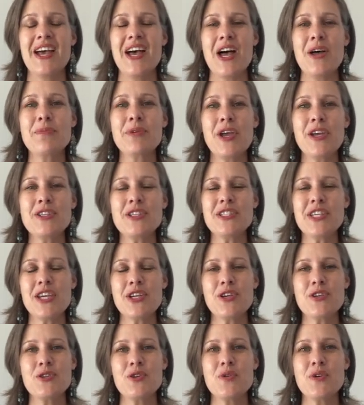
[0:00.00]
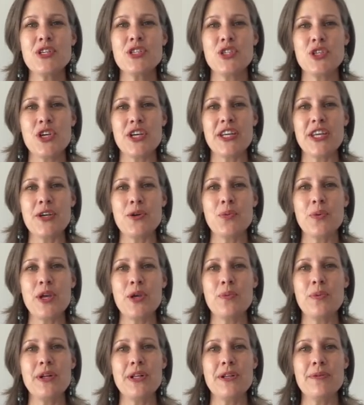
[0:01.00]
I'm going to take you through a journey where
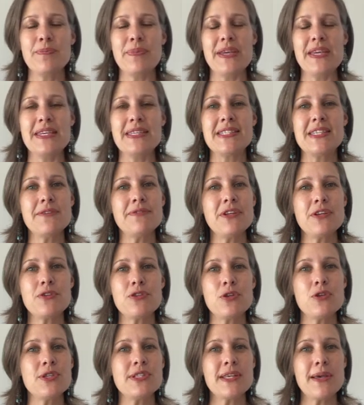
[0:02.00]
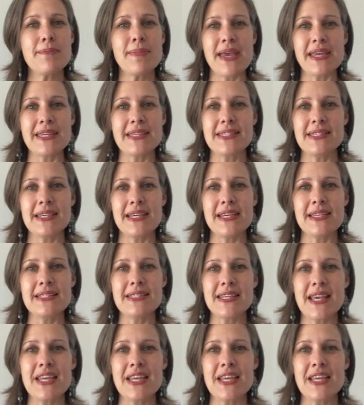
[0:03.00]
we'll be sifting through some magazines